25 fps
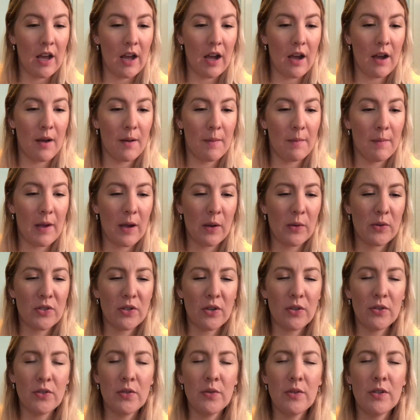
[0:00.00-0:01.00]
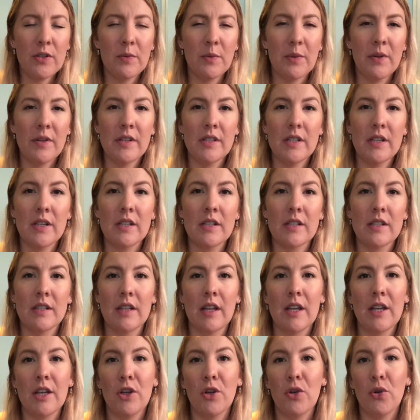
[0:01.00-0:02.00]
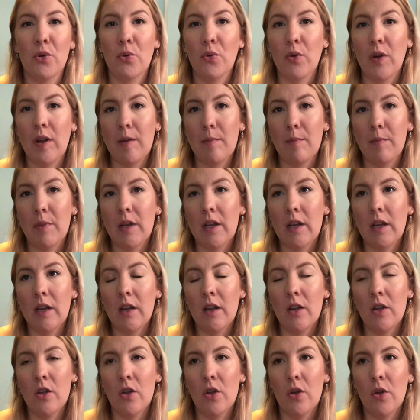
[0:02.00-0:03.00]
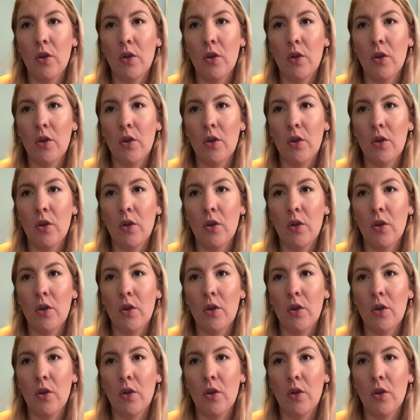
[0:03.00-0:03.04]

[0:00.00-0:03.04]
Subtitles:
I was also experiencing slight cramping,